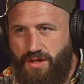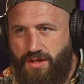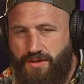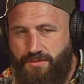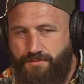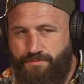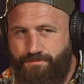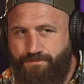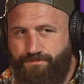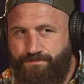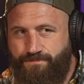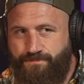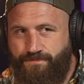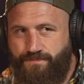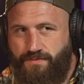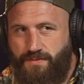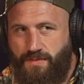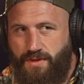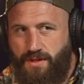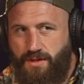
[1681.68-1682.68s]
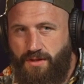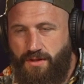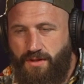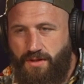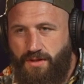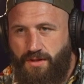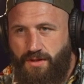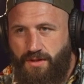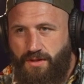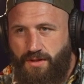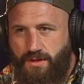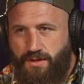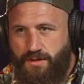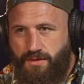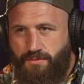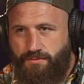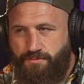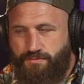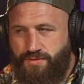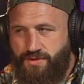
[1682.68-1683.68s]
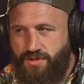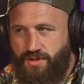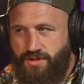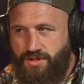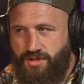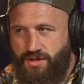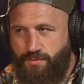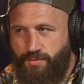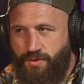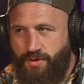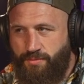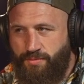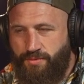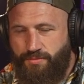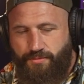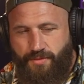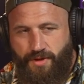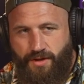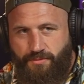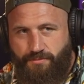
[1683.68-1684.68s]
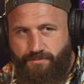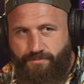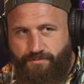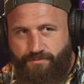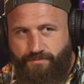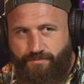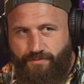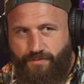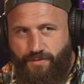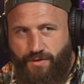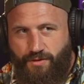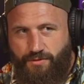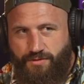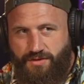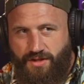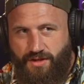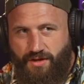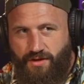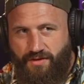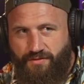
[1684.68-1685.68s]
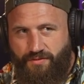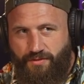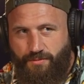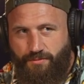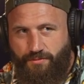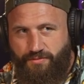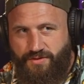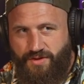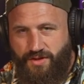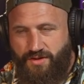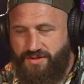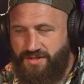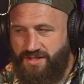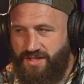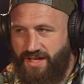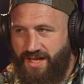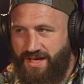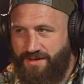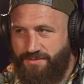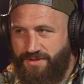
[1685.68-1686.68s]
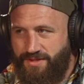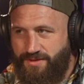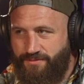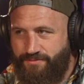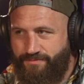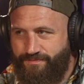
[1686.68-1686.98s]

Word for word: um, sideshow Bob. No, who's the guy from Silence of the Lambs?